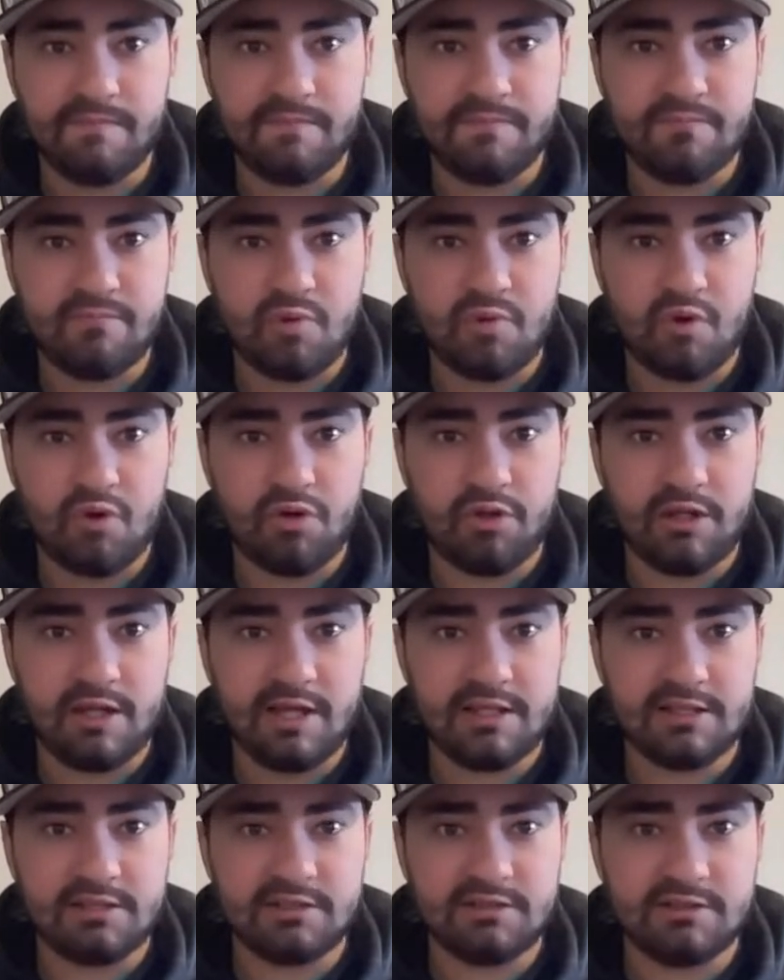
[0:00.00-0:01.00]
more or
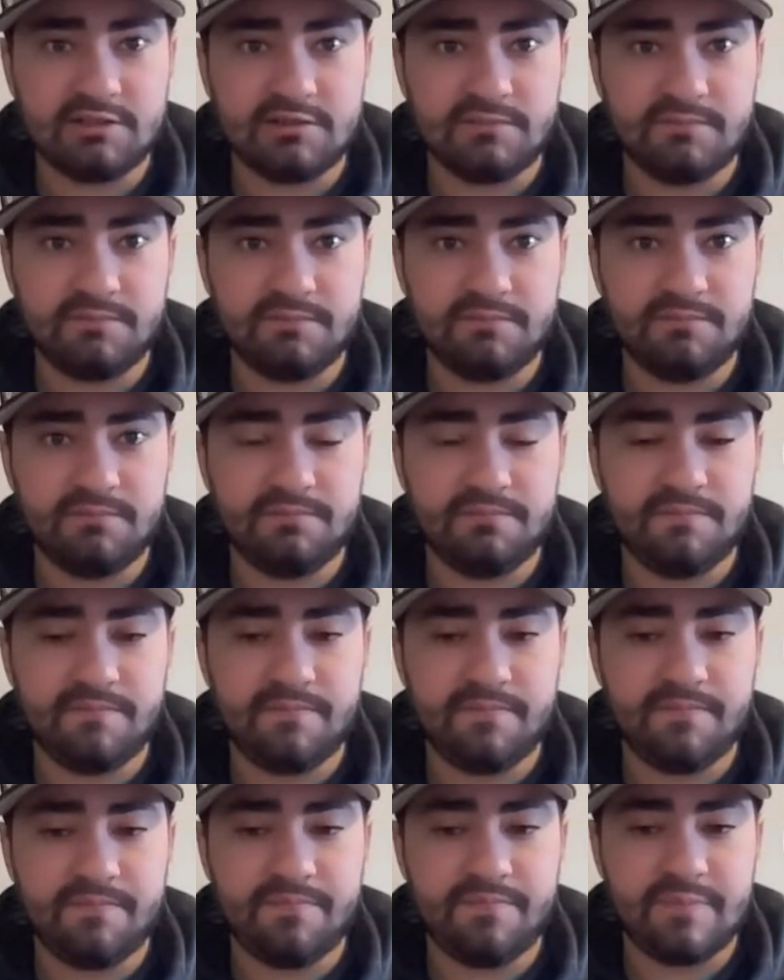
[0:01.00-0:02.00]
less.
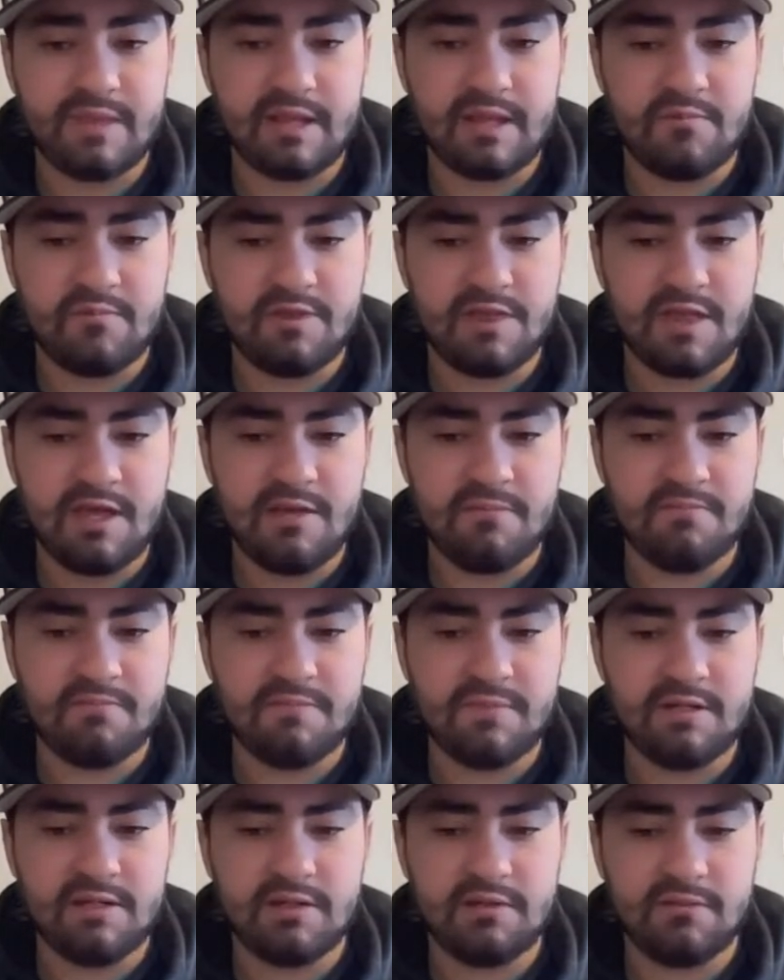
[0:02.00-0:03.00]
With
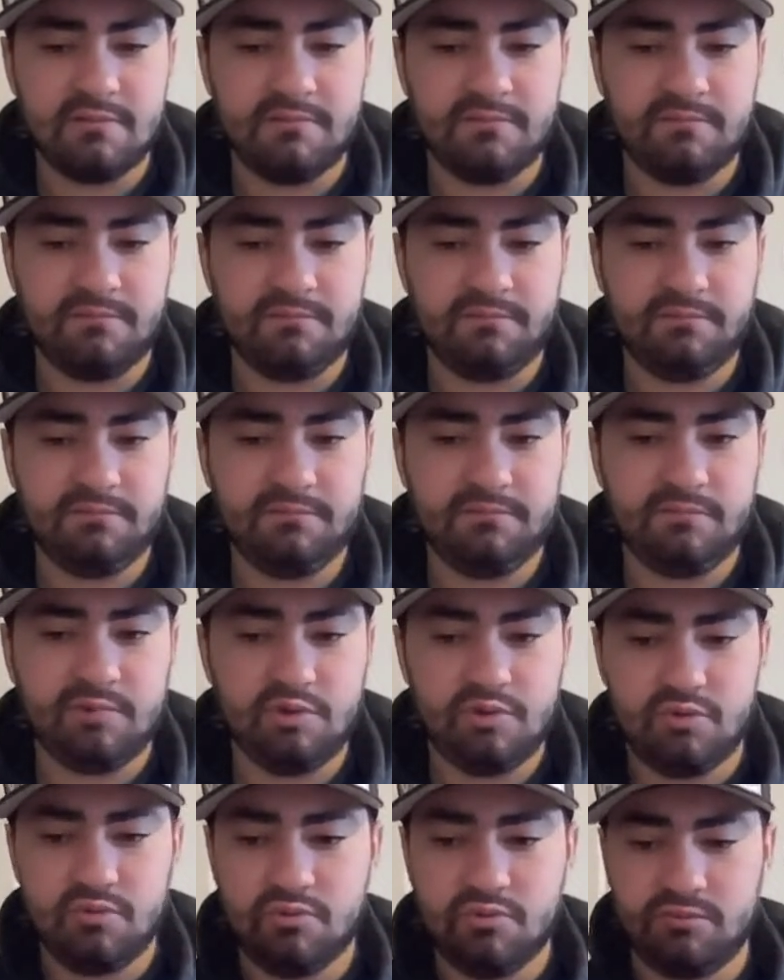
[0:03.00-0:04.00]
him,
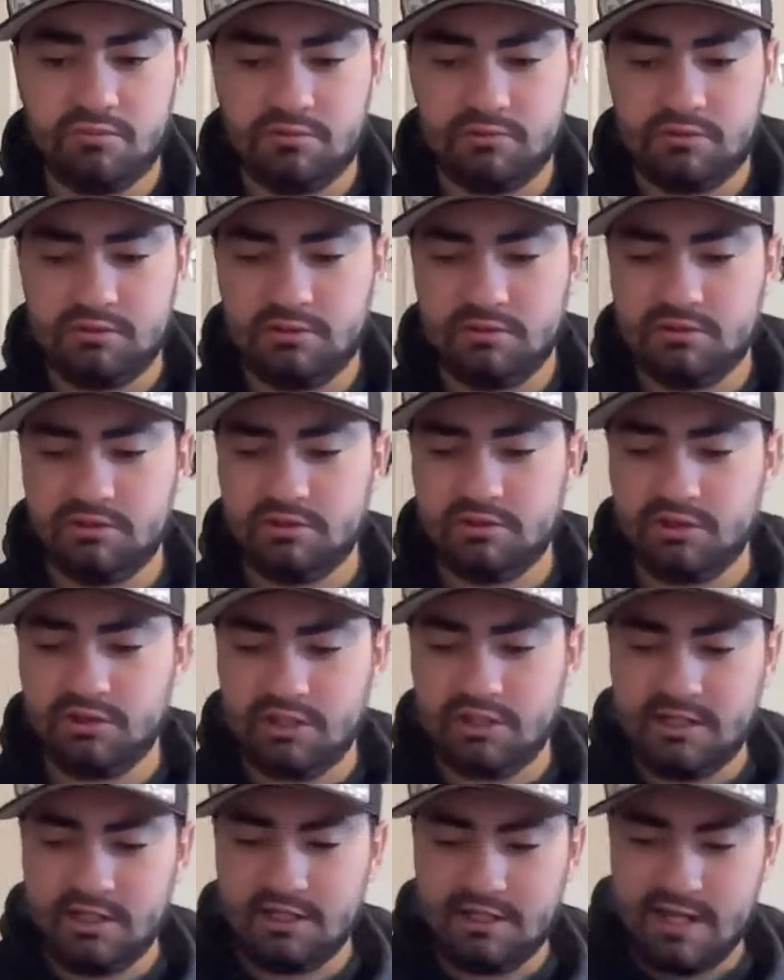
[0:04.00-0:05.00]
ooh, it's good thing I
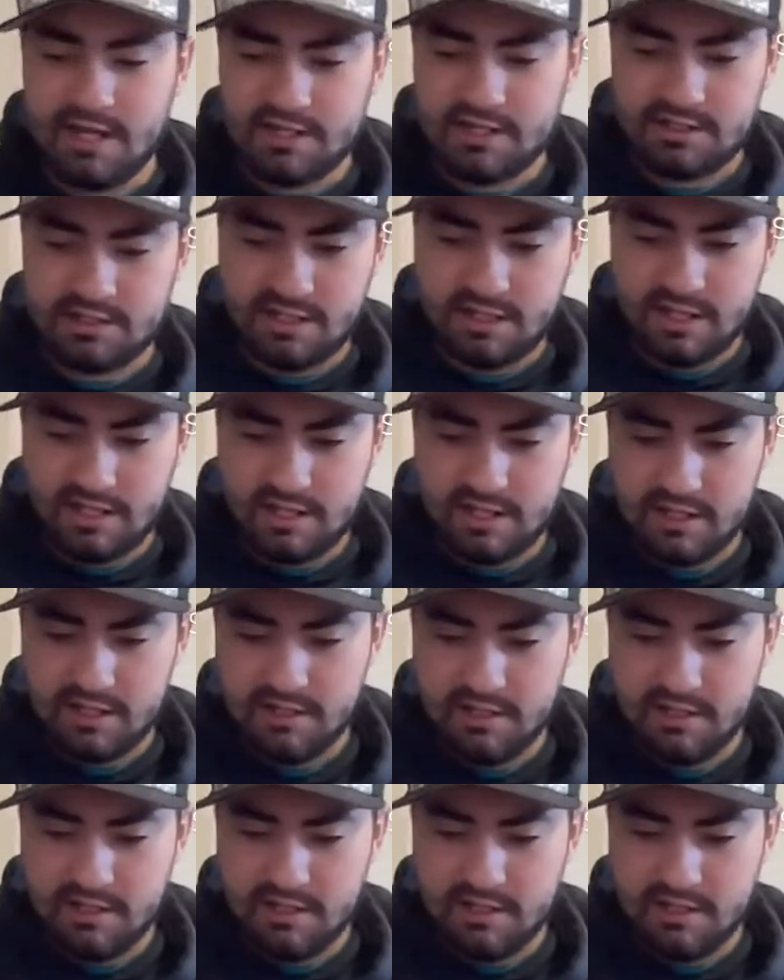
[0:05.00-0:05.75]
didn't attach that yet.